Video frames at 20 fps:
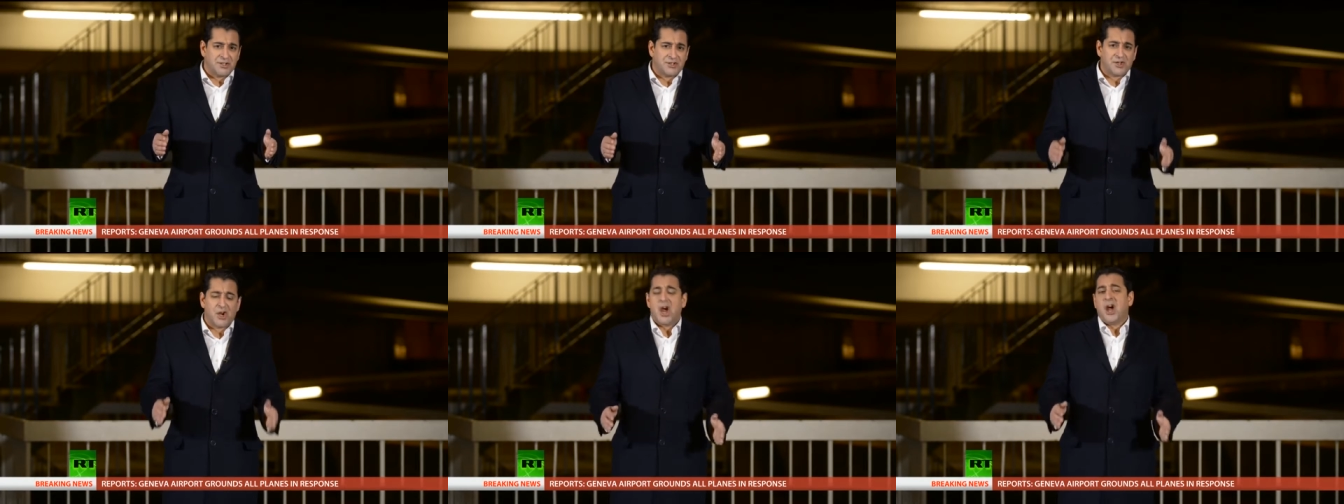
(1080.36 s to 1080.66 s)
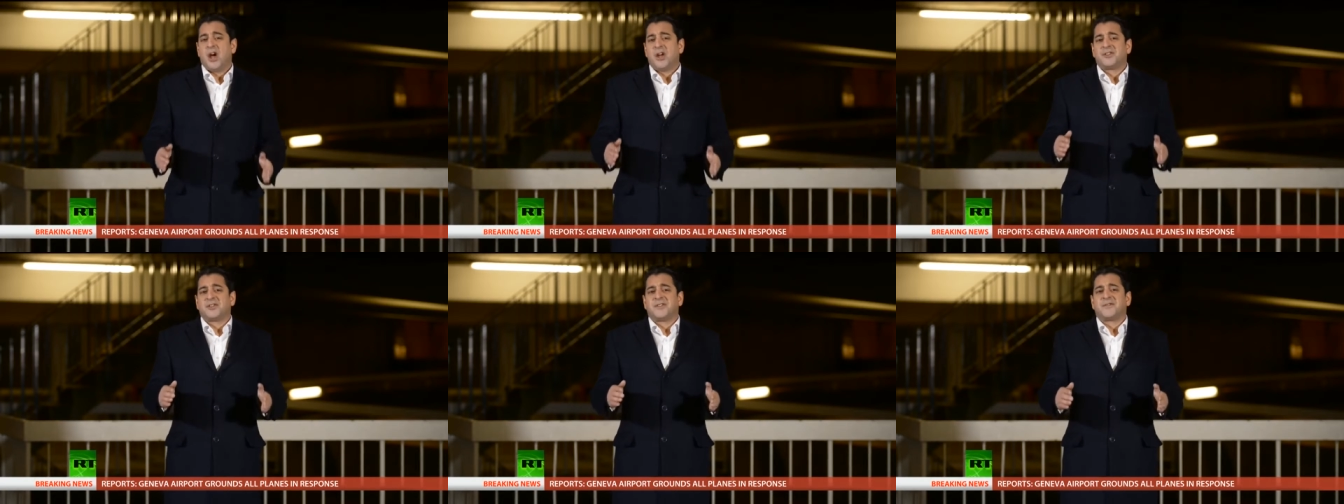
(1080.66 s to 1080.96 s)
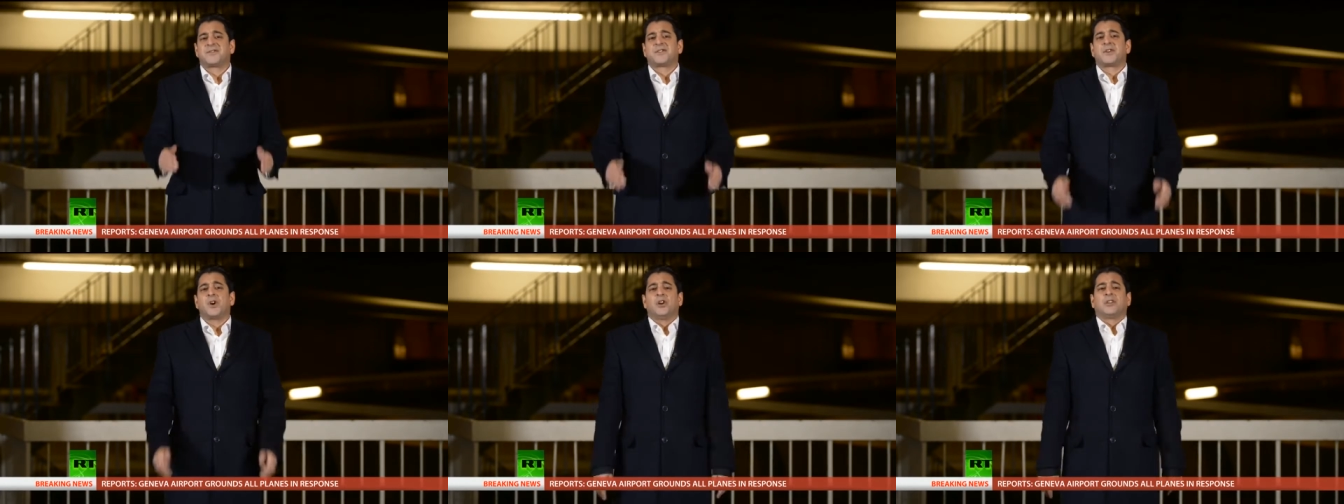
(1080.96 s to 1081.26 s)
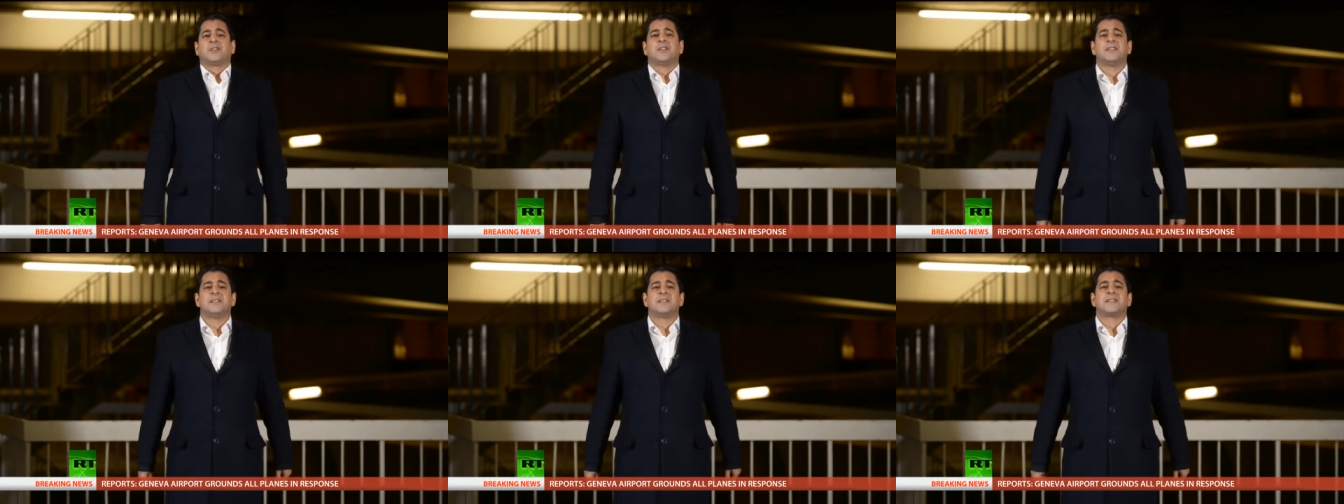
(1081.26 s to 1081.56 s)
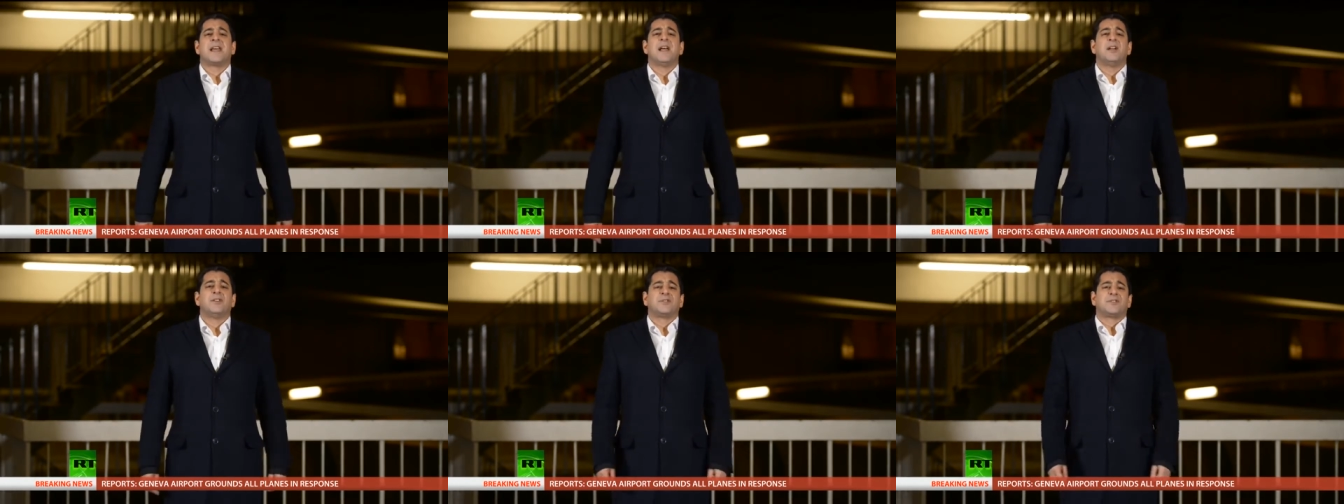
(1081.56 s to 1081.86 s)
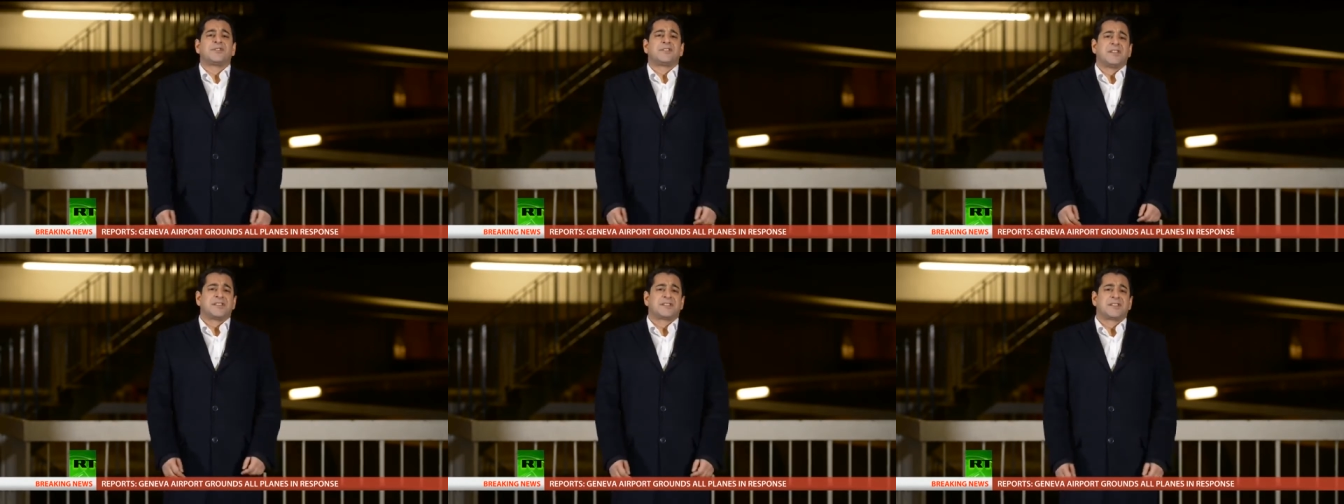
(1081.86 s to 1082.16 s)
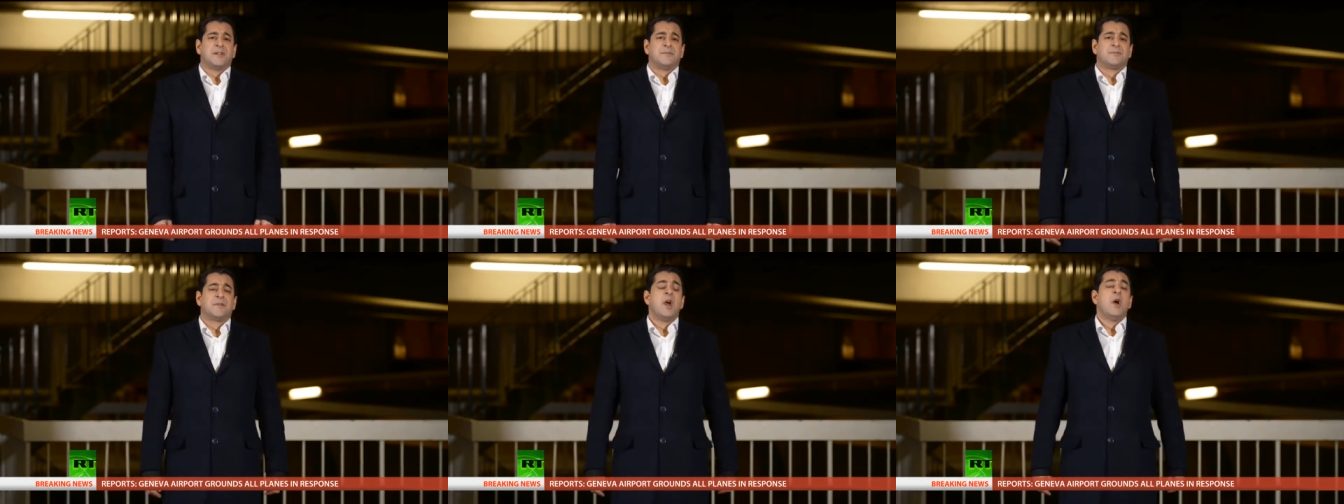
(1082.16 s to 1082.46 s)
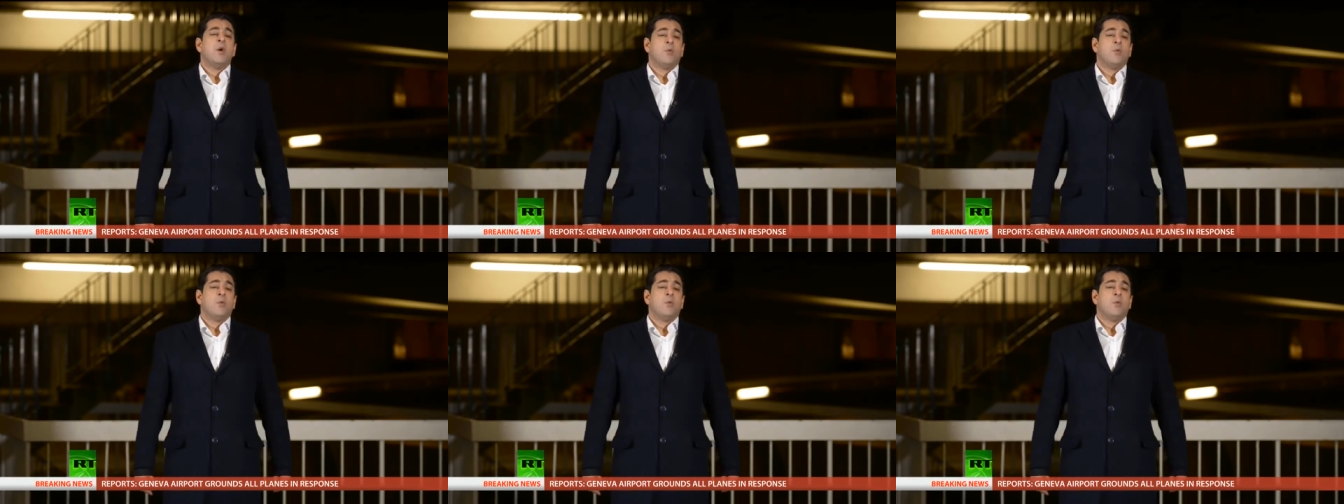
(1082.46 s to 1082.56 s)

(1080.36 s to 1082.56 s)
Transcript: charge of Scotland's health system